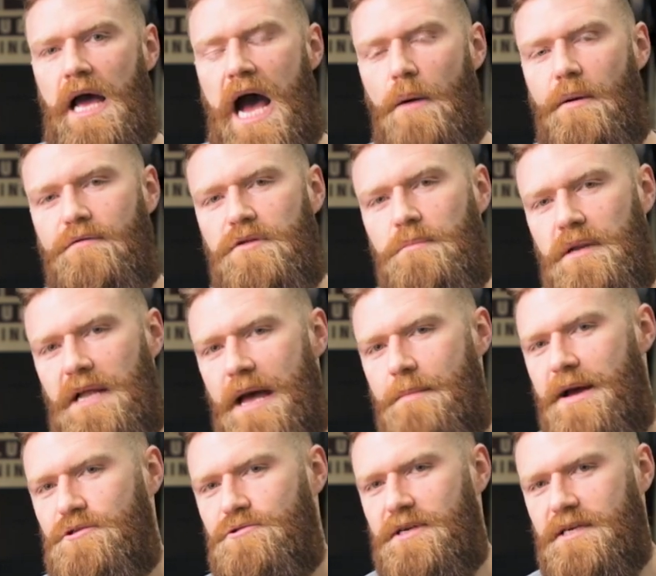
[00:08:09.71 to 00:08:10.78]
However, the
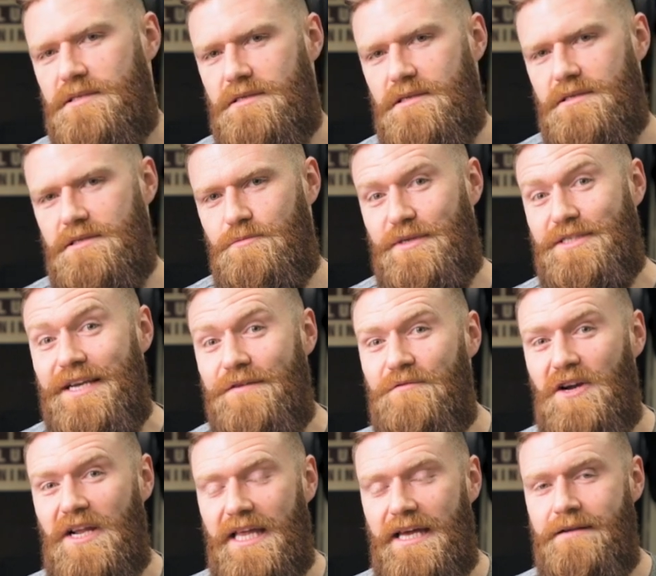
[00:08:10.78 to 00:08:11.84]
plyometrics
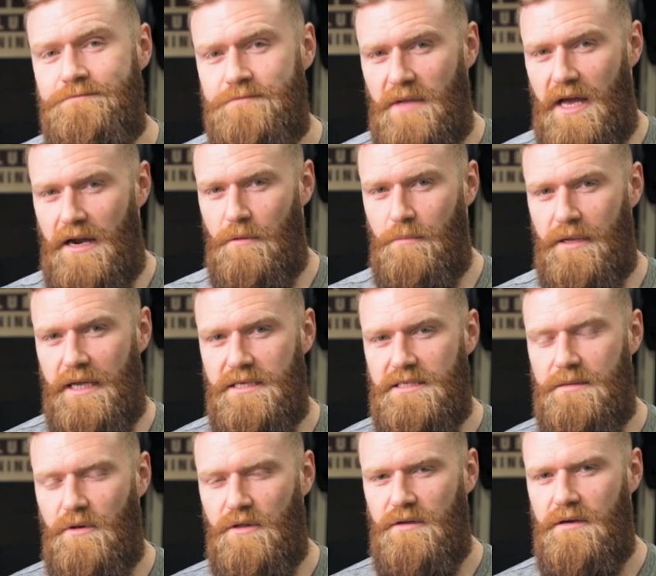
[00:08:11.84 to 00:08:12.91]
specifically, and I'll place
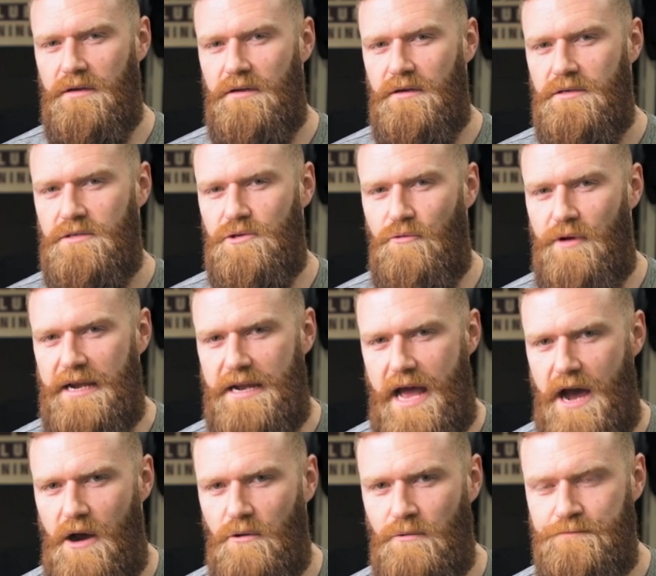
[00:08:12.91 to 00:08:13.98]
them on the screen
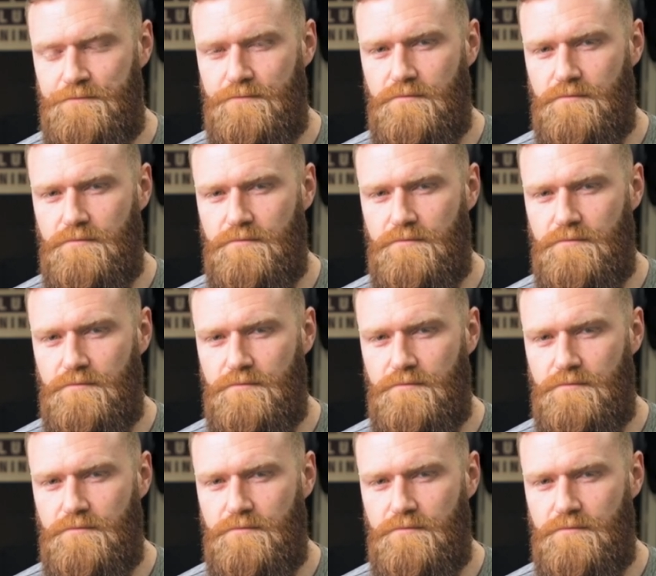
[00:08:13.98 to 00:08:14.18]
now,